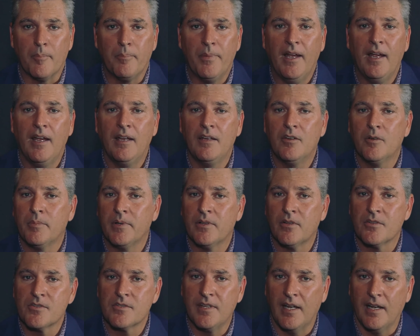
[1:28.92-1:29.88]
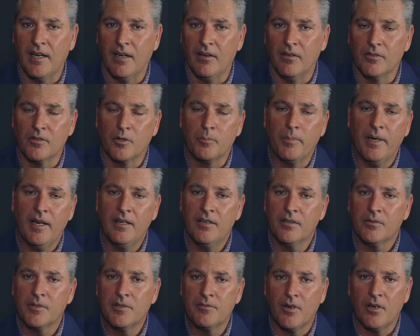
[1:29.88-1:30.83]
pay your bills down or pay
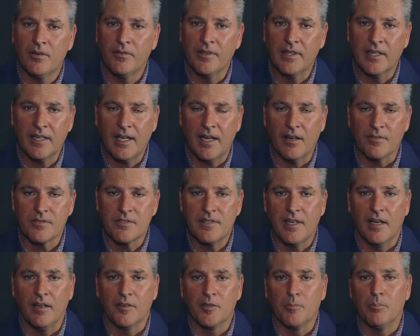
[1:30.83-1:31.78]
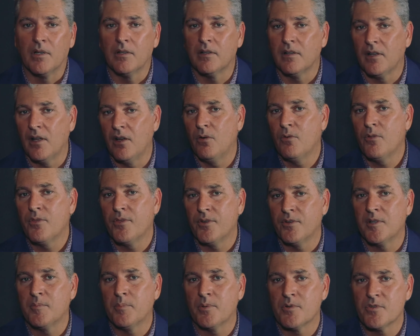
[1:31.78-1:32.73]
your revolving accounts down to below
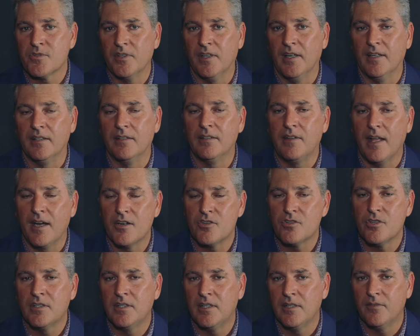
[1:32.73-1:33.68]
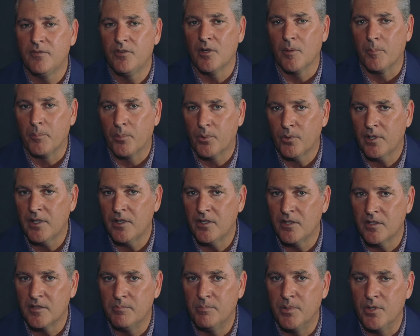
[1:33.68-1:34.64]
30%. That should give you a pretty
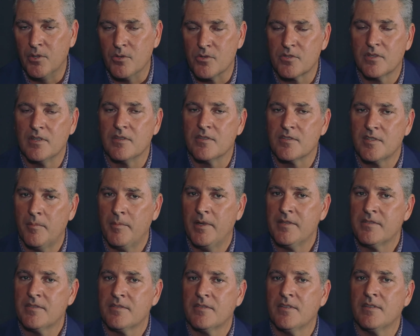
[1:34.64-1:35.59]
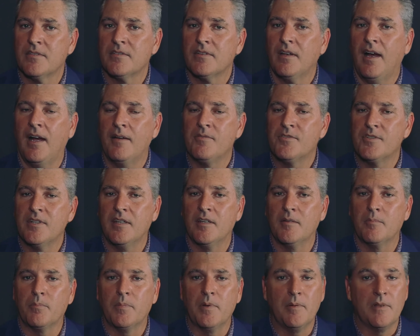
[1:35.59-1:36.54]
good boost. In some instances, I've seen
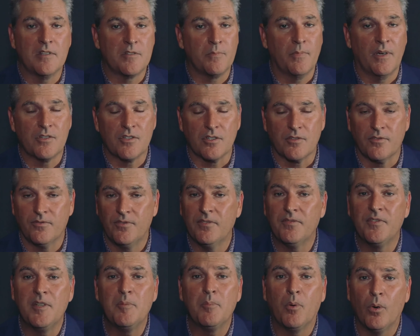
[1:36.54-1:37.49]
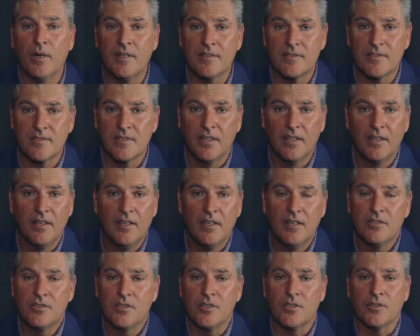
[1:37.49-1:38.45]
it be as much as 50 points
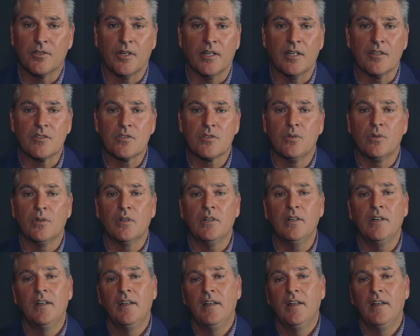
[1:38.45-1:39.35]
to your credit score,